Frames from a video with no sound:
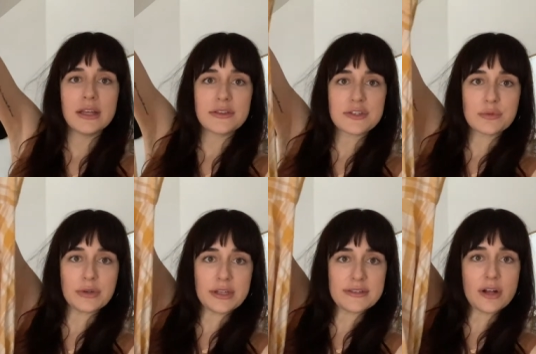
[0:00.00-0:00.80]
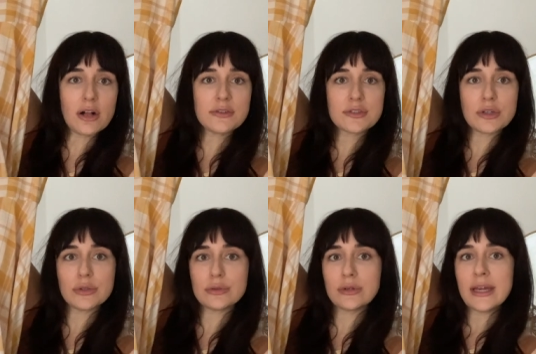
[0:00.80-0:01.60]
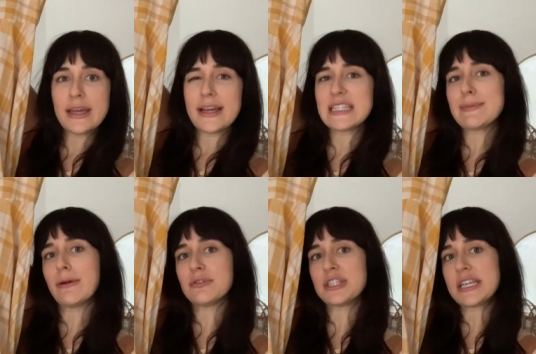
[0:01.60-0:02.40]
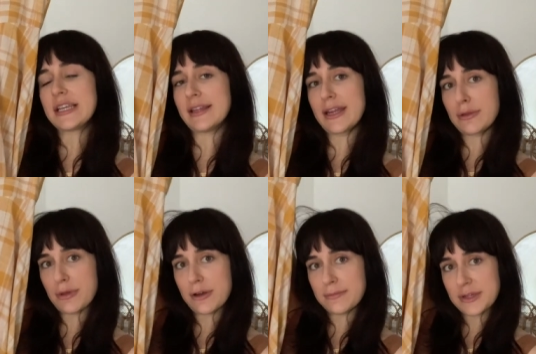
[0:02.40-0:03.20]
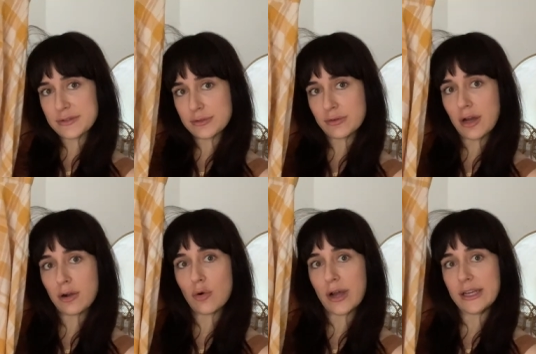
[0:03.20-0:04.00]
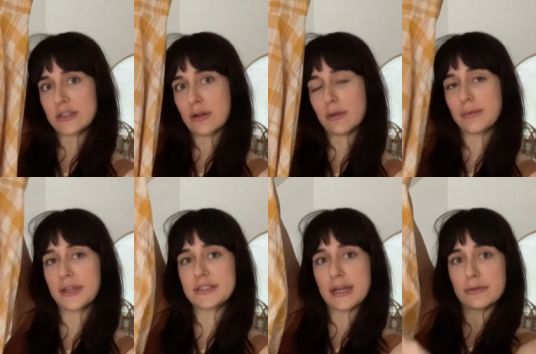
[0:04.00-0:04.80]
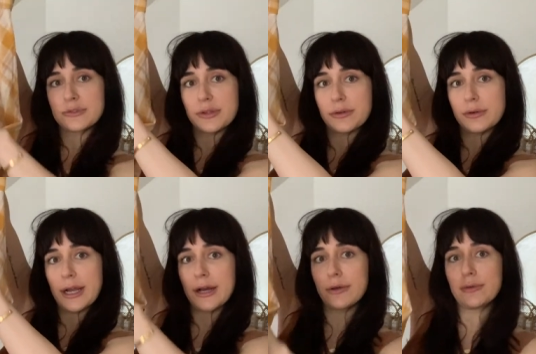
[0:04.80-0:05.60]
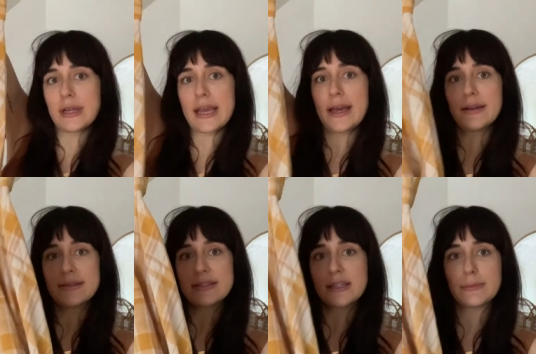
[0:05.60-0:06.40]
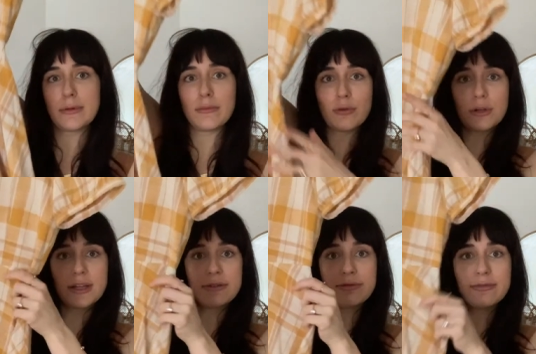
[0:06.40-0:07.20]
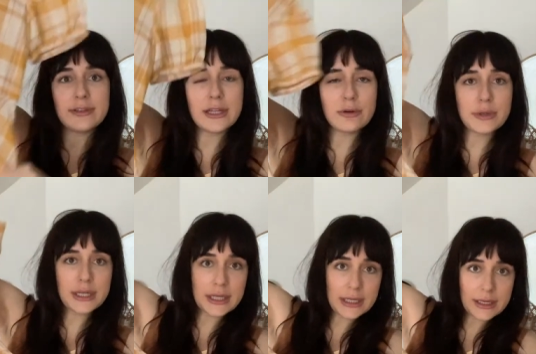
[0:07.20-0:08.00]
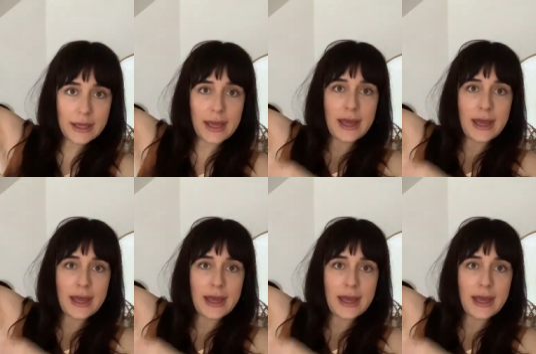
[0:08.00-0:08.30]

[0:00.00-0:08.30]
This one is also, it's about tea length on me, so not quite all the way down to the ground, and it's a little bit more like flowy,